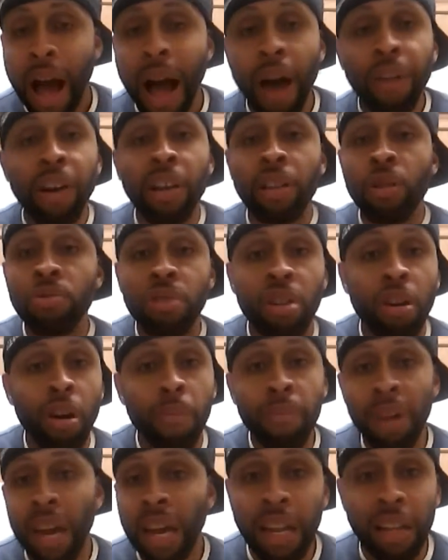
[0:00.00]
How can you
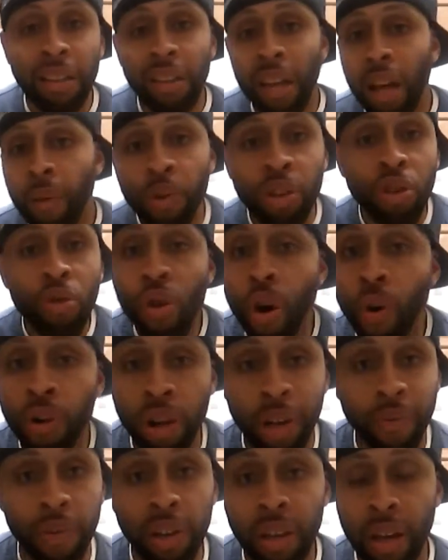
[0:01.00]
tell me anything when you
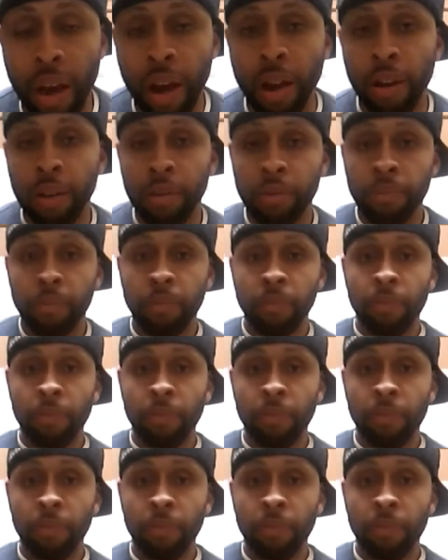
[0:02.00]
don't even care?